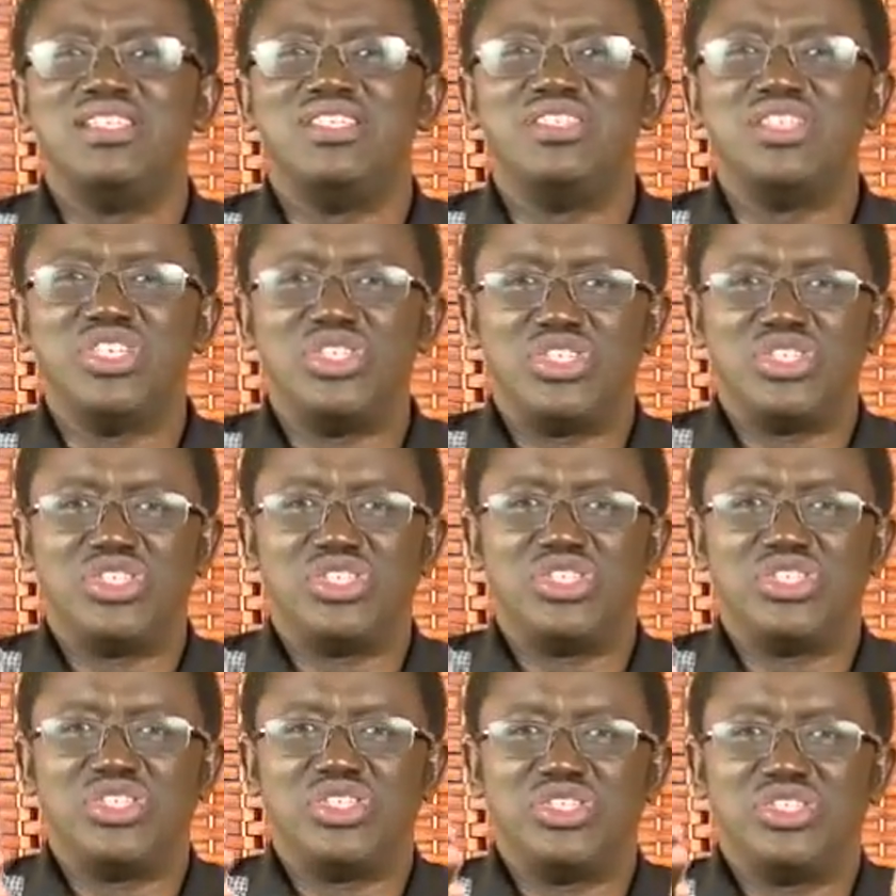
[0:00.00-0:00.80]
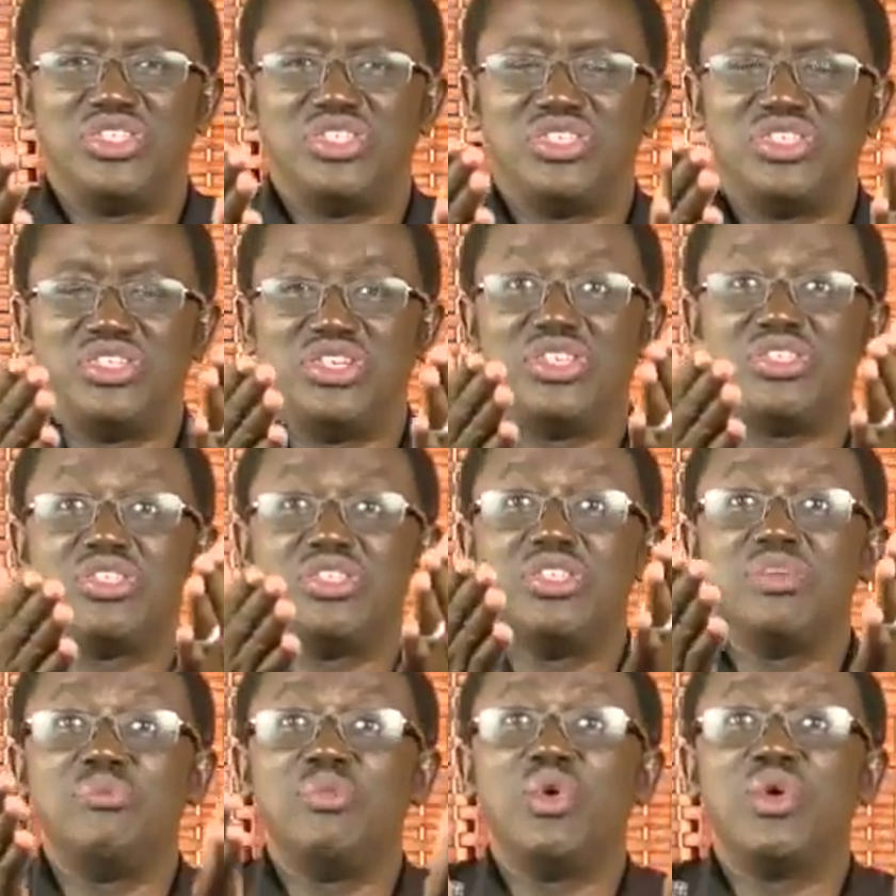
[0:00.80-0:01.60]
dish. It's
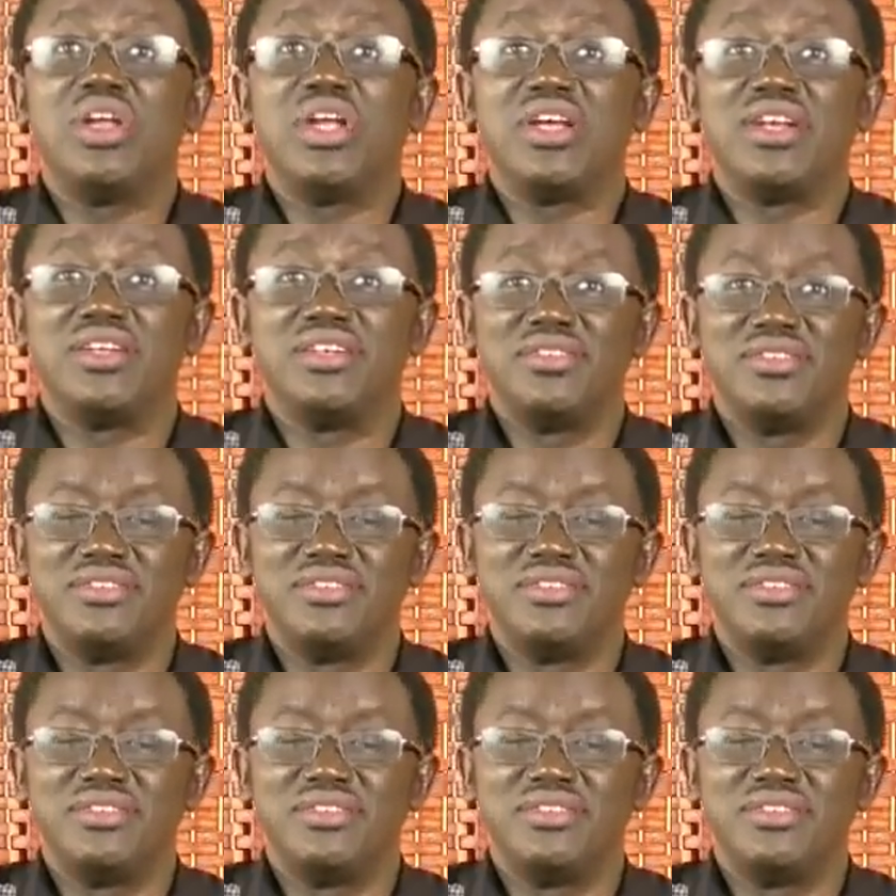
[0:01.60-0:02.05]
in the morning.